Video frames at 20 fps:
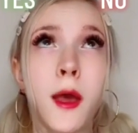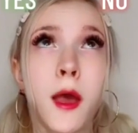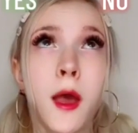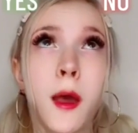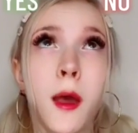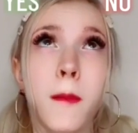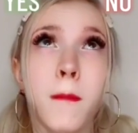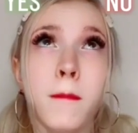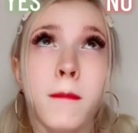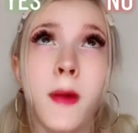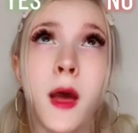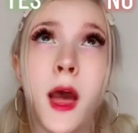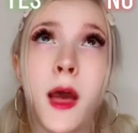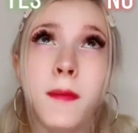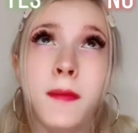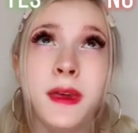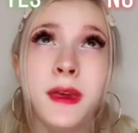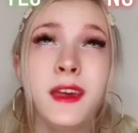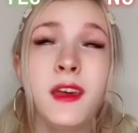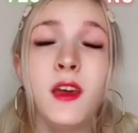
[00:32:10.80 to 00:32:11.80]
Mommy,
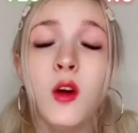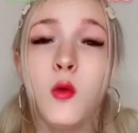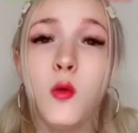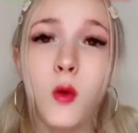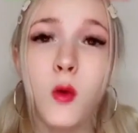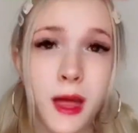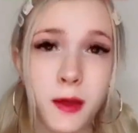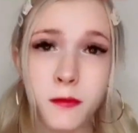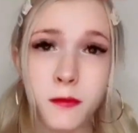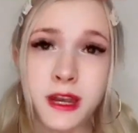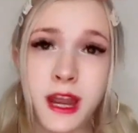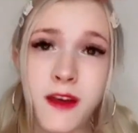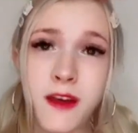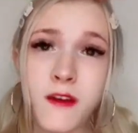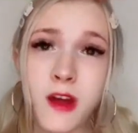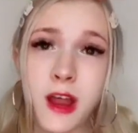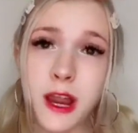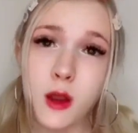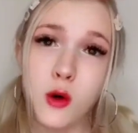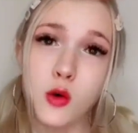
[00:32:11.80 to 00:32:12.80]
why whenever I
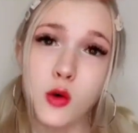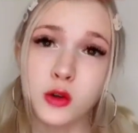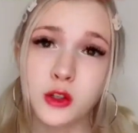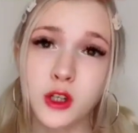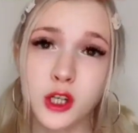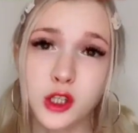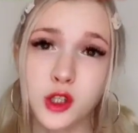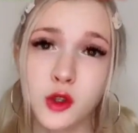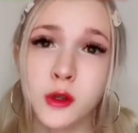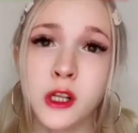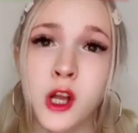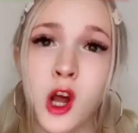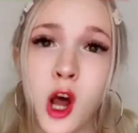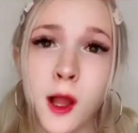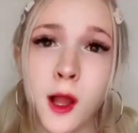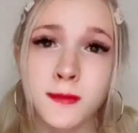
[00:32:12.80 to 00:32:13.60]
hold onto an object...